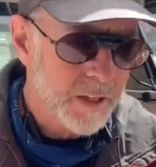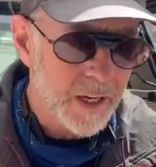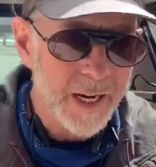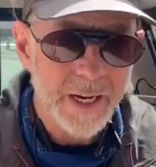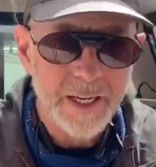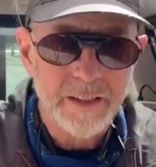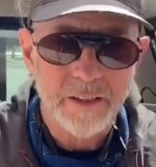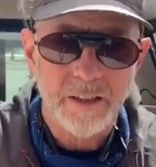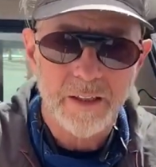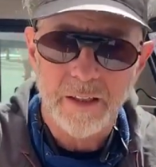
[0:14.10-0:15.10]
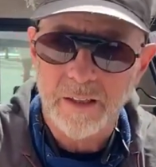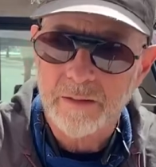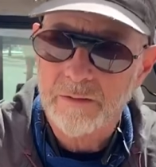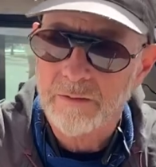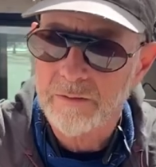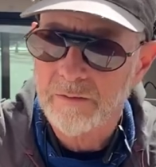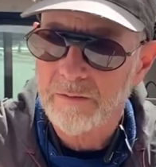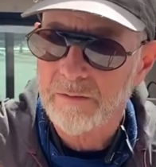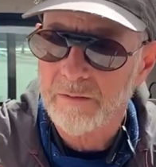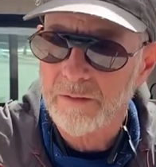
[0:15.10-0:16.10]
I had
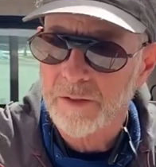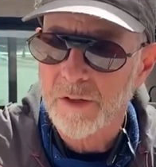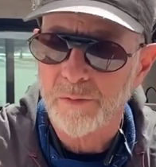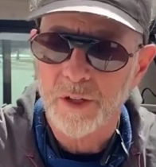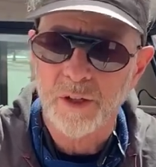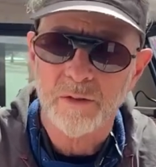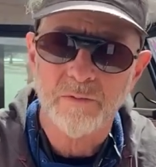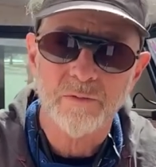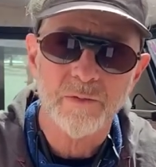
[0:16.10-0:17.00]
someone